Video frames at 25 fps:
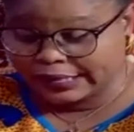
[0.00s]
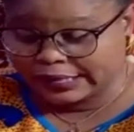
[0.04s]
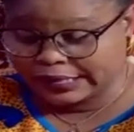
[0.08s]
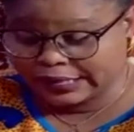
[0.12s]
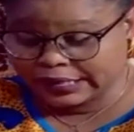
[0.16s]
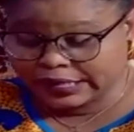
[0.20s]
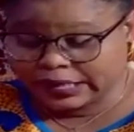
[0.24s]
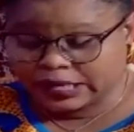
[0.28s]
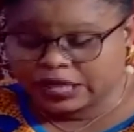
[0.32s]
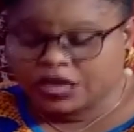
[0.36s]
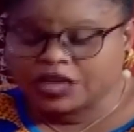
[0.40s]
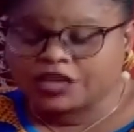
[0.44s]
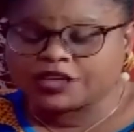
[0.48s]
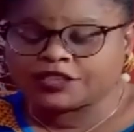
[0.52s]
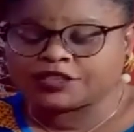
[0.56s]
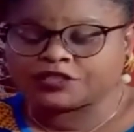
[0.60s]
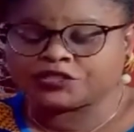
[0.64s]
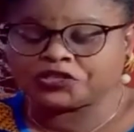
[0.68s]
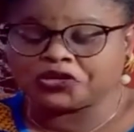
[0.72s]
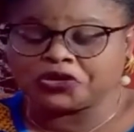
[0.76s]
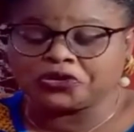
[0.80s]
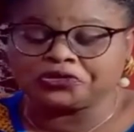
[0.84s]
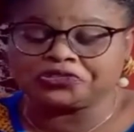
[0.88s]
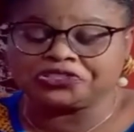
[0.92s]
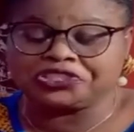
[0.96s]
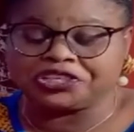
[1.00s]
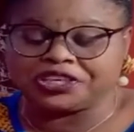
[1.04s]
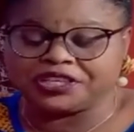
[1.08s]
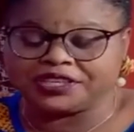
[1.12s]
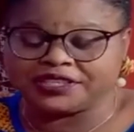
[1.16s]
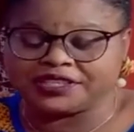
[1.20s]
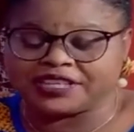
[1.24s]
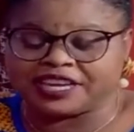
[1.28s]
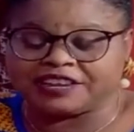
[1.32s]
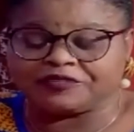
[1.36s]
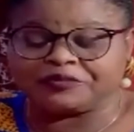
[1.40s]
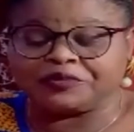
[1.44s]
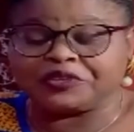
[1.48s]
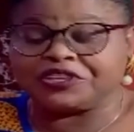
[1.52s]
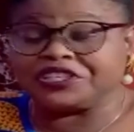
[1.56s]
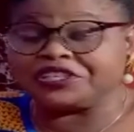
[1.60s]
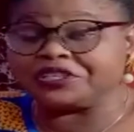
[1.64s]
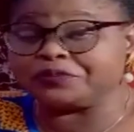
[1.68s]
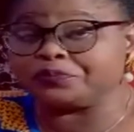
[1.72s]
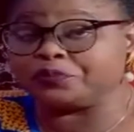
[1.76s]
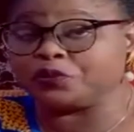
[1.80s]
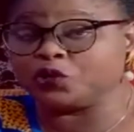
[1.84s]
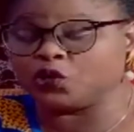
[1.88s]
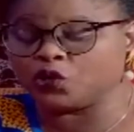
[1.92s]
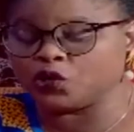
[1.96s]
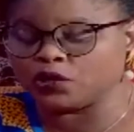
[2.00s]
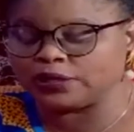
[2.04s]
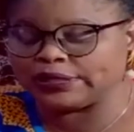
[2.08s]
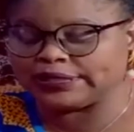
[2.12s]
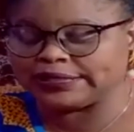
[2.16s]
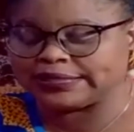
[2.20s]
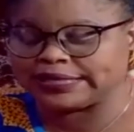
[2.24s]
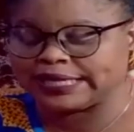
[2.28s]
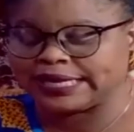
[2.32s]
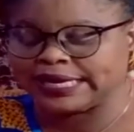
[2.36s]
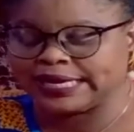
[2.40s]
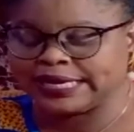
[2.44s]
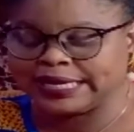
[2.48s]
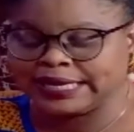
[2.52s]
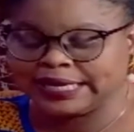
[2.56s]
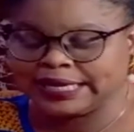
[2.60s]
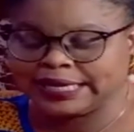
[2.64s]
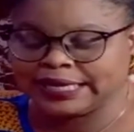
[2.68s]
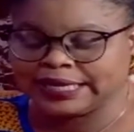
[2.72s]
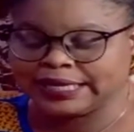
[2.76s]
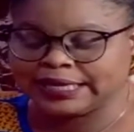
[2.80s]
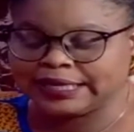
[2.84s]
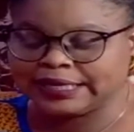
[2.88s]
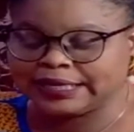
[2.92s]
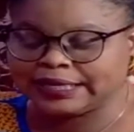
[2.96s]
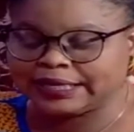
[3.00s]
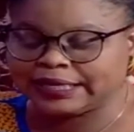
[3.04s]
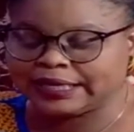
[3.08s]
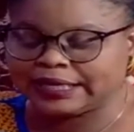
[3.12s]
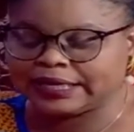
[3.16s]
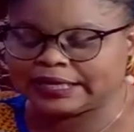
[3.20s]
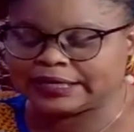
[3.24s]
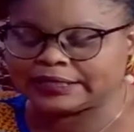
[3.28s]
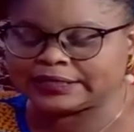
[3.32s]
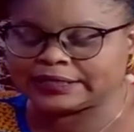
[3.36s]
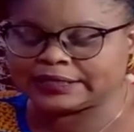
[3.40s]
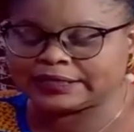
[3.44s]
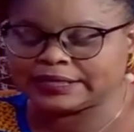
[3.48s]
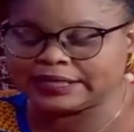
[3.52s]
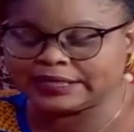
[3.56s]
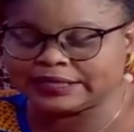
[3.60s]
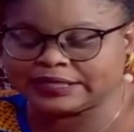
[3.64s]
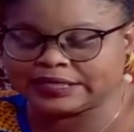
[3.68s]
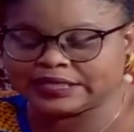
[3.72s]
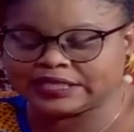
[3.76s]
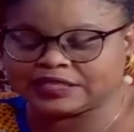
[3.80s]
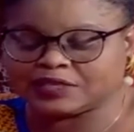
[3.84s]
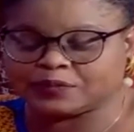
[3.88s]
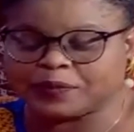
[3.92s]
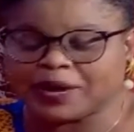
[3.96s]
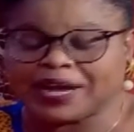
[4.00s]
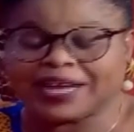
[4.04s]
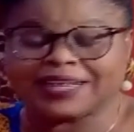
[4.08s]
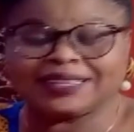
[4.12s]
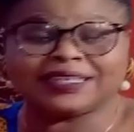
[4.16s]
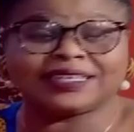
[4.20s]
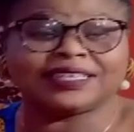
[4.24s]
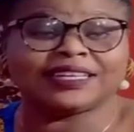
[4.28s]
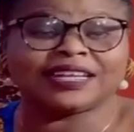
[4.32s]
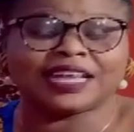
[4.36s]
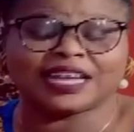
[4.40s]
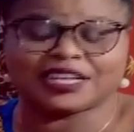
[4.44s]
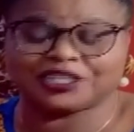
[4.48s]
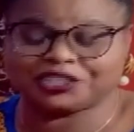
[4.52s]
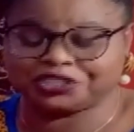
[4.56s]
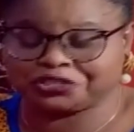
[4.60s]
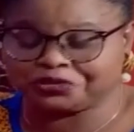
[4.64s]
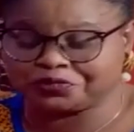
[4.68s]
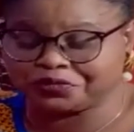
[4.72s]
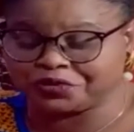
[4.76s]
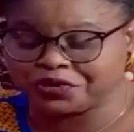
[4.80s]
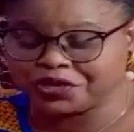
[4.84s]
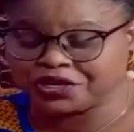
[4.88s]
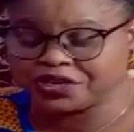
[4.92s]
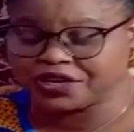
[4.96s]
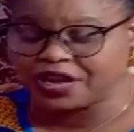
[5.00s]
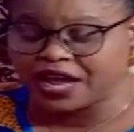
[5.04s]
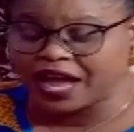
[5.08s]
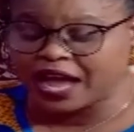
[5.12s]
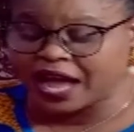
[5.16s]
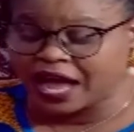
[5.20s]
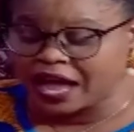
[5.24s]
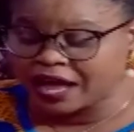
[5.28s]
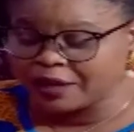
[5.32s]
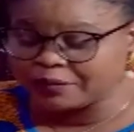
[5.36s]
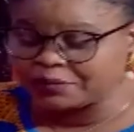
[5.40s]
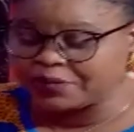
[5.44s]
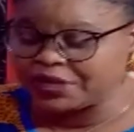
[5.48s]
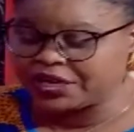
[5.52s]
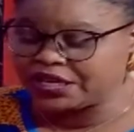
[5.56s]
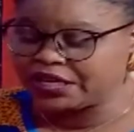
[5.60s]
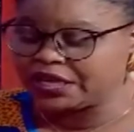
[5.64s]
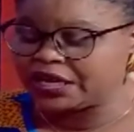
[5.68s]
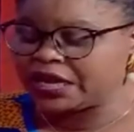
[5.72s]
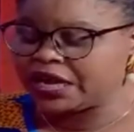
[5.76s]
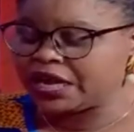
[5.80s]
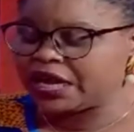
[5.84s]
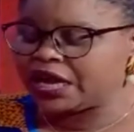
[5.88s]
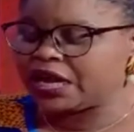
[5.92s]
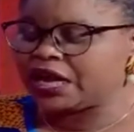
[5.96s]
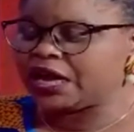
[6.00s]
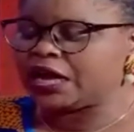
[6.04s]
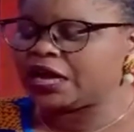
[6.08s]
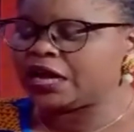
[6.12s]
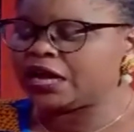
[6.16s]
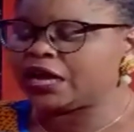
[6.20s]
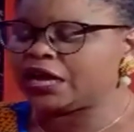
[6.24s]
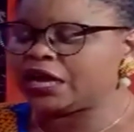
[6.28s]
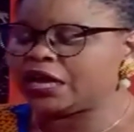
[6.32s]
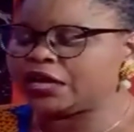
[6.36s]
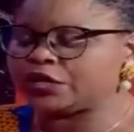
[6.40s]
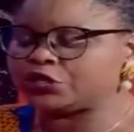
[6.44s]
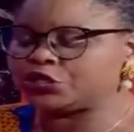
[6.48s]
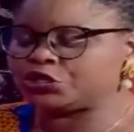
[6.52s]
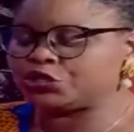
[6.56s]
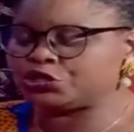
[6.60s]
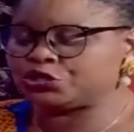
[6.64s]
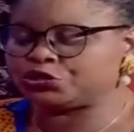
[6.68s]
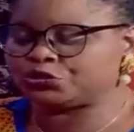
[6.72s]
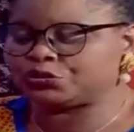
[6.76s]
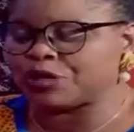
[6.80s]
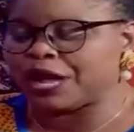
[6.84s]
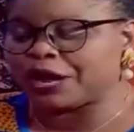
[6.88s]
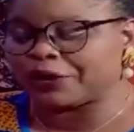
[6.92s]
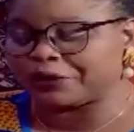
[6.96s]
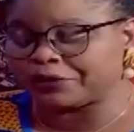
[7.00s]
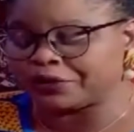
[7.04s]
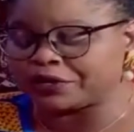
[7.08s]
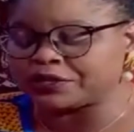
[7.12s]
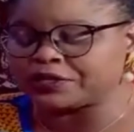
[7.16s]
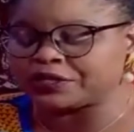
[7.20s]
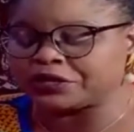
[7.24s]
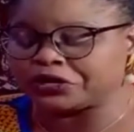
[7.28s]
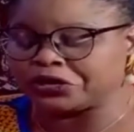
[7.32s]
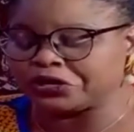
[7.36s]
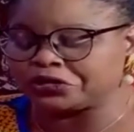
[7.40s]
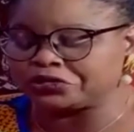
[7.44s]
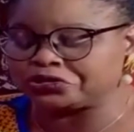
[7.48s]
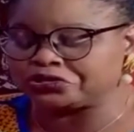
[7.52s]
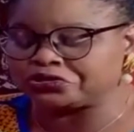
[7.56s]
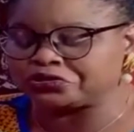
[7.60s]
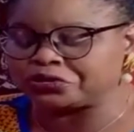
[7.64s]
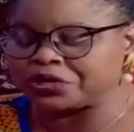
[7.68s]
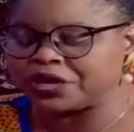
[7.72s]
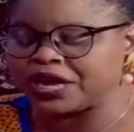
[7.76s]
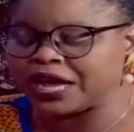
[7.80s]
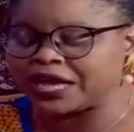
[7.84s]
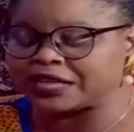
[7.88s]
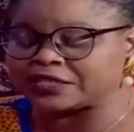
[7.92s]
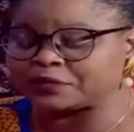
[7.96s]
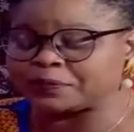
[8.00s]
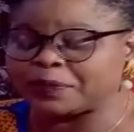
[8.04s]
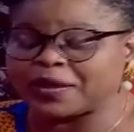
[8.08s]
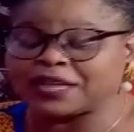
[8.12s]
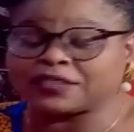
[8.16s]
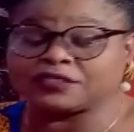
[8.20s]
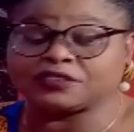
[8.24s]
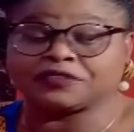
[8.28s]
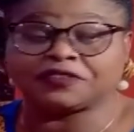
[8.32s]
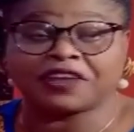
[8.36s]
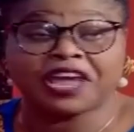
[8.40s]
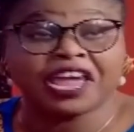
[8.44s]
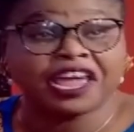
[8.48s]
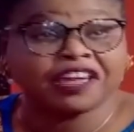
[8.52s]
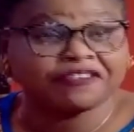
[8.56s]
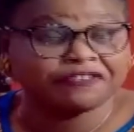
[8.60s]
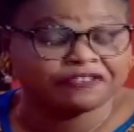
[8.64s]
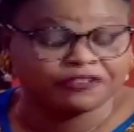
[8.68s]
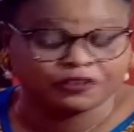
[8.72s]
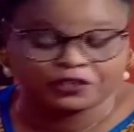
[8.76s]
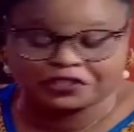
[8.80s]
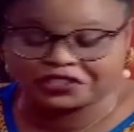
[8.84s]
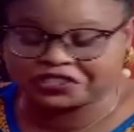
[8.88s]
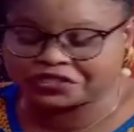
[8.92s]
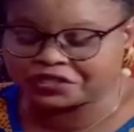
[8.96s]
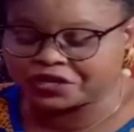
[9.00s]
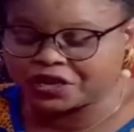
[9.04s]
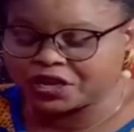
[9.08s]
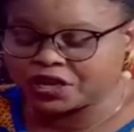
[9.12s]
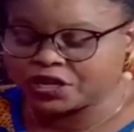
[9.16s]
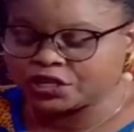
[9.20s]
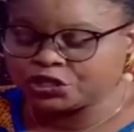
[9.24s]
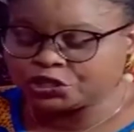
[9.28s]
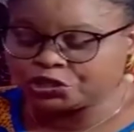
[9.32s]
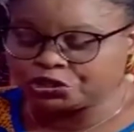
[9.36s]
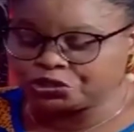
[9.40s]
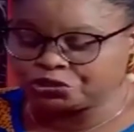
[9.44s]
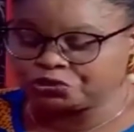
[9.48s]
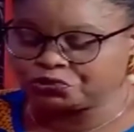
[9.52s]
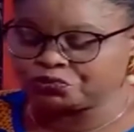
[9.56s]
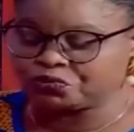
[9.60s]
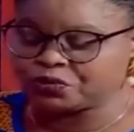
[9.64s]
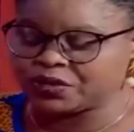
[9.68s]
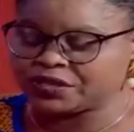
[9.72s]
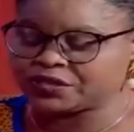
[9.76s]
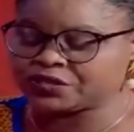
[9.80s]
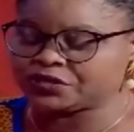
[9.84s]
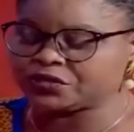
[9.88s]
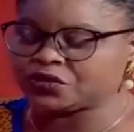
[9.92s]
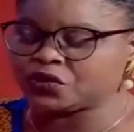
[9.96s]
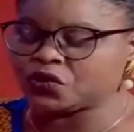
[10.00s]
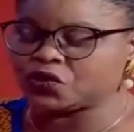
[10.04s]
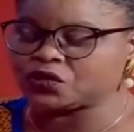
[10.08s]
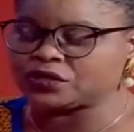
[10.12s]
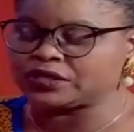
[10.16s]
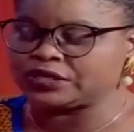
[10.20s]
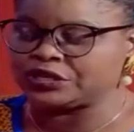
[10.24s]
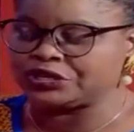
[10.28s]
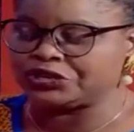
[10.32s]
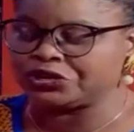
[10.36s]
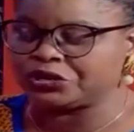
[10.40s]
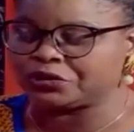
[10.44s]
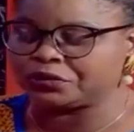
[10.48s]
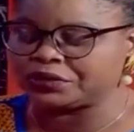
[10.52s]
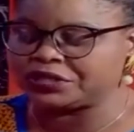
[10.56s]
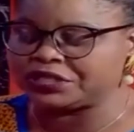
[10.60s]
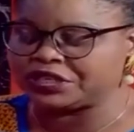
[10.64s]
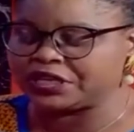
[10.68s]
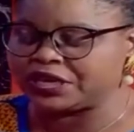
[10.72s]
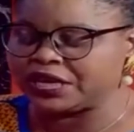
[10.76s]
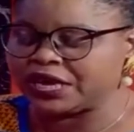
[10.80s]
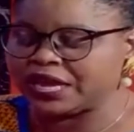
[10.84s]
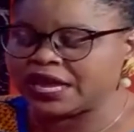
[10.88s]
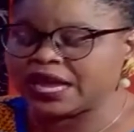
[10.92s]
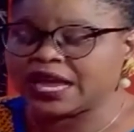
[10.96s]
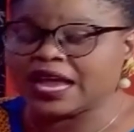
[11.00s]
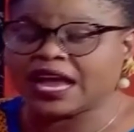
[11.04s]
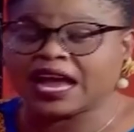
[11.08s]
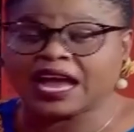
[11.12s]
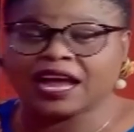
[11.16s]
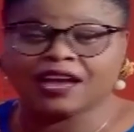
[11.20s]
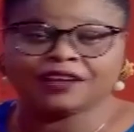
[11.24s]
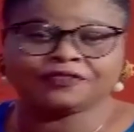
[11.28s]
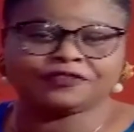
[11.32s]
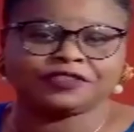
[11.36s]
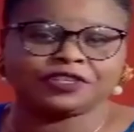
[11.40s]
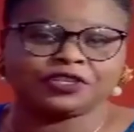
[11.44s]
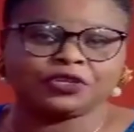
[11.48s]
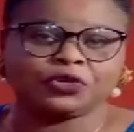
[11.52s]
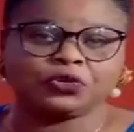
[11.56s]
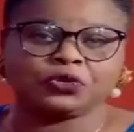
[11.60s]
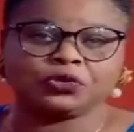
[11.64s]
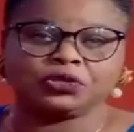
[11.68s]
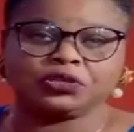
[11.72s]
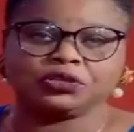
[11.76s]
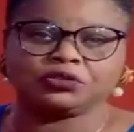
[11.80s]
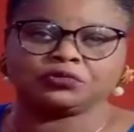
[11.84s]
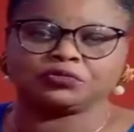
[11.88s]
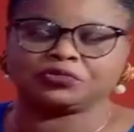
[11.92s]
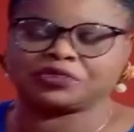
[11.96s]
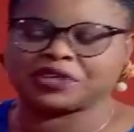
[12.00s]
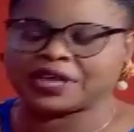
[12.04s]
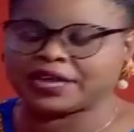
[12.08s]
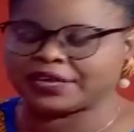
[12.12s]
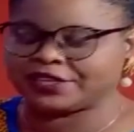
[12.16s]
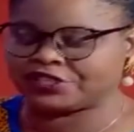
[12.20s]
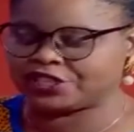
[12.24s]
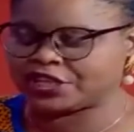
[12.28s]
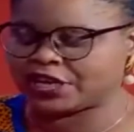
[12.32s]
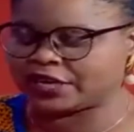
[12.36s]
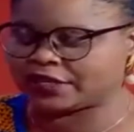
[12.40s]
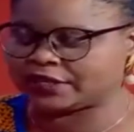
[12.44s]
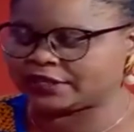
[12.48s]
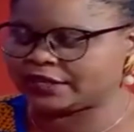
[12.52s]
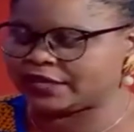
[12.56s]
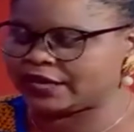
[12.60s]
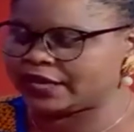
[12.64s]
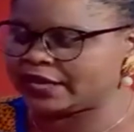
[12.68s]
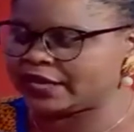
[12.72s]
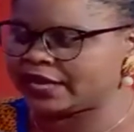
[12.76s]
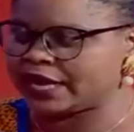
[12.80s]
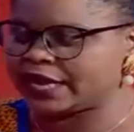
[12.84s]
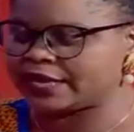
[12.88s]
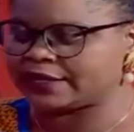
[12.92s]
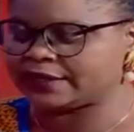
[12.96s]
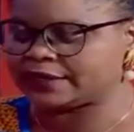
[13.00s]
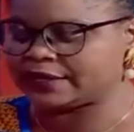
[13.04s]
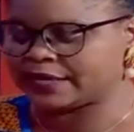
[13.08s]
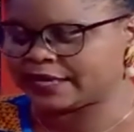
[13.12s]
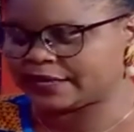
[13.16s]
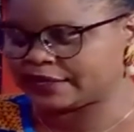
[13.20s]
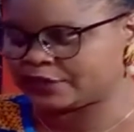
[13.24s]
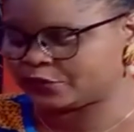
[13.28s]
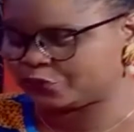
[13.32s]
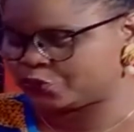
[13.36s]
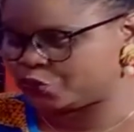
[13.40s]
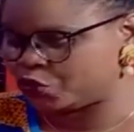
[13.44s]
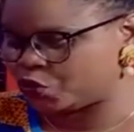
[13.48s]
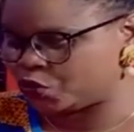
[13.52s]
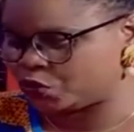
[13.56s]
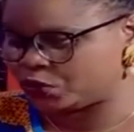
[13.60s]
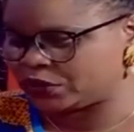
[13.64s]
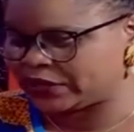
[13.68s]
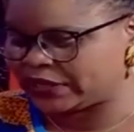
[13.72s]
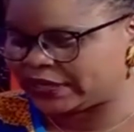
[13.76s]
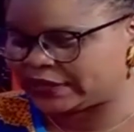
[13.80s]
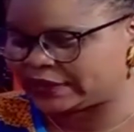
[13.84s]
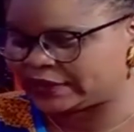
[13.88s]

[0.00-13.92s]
soldiers have been deployed in cities by the Nigerian army across the country as part of efforts to restore security after hoodlums hijacked the NSAS protest.